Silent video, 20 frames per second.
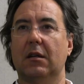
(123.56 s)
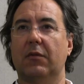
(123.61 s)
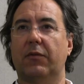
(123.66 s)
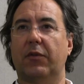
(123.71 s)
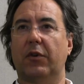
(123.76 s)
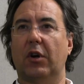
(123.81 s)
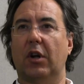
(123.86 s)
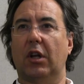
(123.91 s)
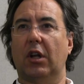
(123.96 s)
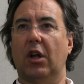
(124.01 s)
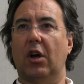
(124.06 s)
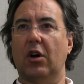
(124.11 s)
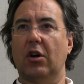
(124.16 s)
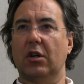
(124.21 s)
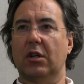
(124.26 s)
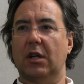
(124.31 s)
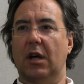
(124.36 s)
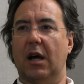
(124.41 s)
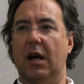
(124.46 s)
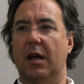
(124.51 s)
For a
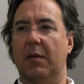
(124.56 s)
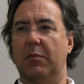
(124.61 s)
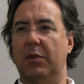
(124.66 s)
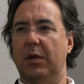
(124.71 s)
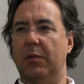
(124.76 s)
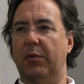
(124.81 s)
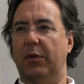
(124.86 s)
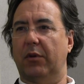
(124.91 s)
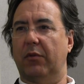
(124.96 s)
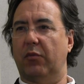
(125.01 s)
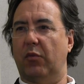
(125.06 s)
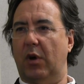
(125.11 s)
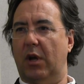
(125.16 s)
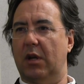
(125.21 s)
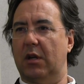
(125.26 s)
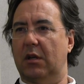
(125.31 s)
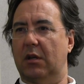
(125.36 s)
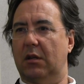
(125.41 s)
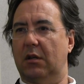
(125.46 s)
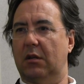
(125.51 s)
long time, people have
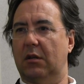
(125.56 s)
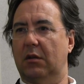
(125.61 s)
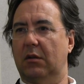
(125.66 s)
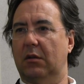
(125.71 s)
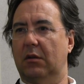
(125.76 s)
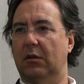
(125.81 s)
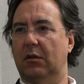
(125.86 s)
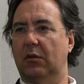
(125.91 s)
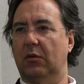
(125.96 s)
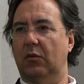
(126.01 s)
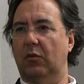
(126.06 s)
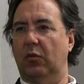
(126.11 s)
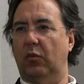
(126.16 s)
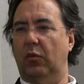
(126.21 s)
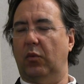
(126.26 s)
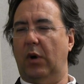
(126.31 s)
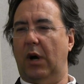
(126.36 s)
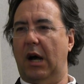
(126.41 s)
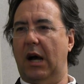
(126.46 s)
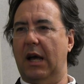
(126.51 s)
wondered
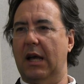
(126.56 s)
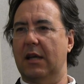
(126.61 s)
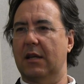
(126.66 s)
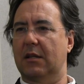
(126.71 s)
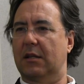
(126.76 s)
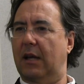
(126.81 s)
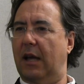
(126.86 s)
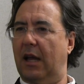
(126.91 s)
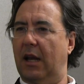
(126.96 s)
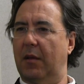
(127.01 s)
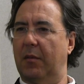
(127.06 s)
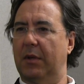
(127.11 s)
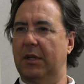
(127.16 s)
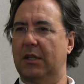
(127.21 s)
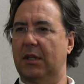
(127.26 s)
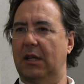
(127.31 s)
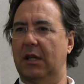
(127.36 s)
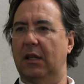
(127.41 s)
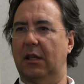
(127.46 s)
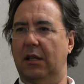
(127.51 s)
why is
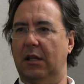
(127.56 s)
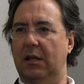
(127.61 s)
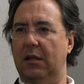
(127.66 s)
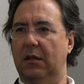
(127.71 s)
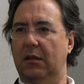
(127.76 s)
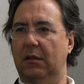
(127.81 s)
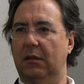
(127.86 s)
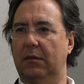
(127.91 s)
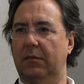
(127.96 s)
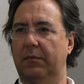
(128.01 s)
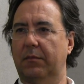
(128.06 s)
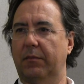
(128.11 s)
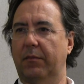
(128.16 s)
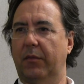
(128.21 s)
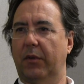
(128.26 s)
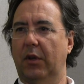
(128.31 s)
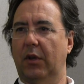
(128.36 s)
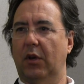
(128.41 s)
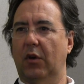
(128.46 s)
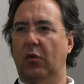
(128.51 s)
cannabis illegal?
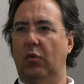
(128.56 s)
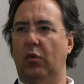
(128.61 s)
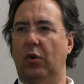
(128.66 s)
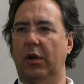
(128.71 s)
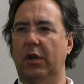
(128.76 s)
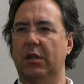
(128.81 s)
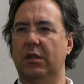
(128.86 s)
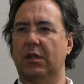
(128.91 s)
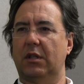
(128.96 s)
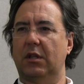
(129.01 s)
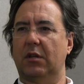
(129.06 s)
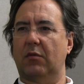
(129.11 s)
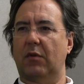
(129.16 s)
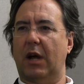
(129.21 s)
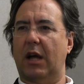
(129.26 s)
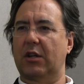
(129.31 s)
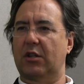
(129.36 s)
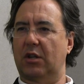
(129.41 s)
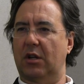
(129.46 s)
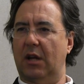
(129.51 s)
What is the
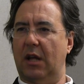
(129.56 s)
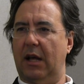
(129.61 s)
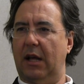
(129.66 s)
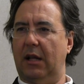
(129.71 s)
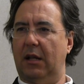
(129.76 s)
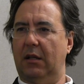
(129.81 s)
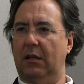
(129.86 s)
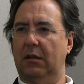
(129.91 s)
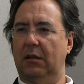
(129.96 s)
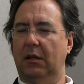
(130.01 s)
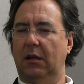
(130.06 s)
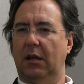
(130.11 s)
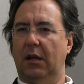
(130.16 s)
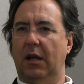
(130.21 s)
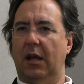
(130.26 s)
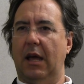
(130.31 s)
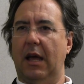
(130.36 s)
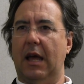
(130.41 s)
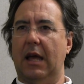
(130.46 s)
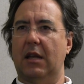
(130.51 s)
rationale?
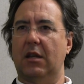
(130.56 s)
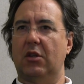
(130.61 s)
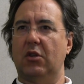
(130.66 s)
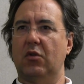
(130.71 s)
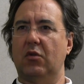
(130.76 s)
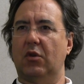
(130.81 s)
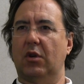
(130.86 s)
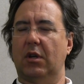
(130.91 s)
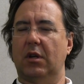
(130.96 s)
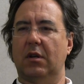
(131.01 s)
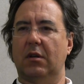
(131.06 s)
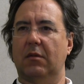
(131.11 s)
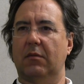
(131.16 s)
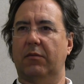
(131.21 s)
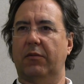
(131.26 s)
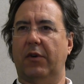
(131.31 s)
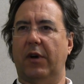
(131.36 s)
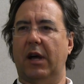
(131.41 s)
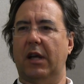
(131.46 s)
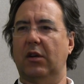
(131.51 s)
and you can
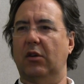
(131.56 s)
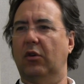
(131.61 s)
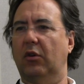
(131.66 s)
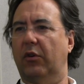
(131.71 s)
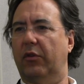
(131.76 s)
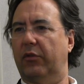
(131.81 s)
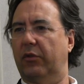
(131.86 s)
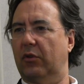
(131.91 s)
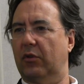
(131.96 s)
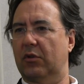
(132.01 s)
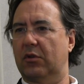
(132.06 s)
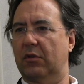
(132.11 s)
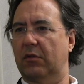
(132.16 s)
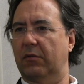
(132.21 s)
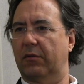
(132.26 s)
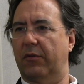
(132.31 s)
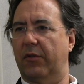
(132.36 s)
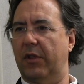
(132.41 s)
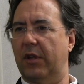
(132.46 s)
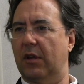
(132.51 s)
find all sorts
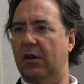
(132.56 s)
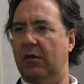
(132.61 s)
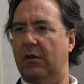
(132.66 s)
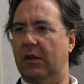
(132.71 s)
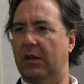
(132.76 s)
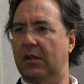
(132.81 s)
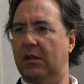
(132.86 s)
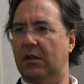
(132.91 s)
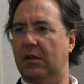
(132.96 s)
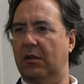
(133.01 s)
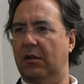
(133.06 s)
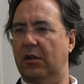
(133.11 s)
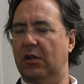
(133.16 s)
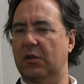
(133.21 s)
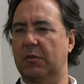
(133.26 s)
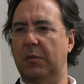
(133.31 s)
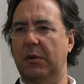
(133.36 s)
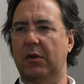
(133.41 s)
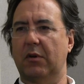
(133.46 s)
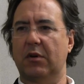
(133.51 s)
of theories and
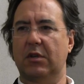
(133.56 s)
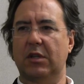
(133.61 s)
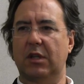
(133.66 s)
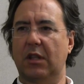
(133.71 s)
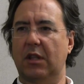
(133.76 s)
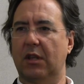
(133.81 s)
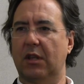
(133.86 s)
conspiracy